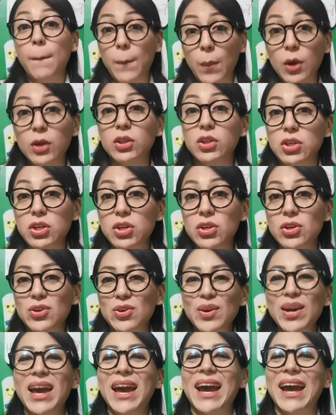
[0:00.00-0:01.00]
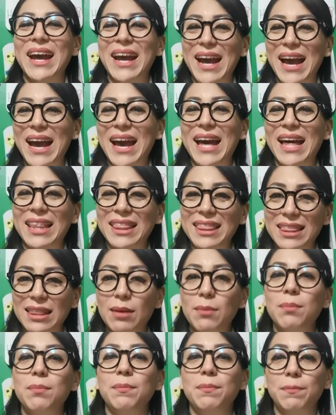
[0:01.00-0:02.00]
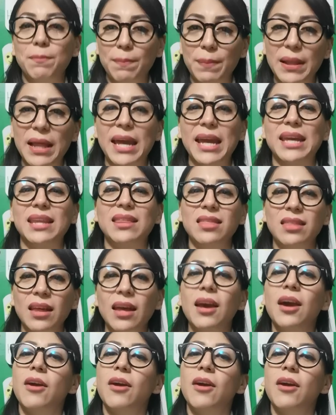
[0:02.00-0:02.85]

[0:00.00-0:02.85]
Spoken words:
but you had played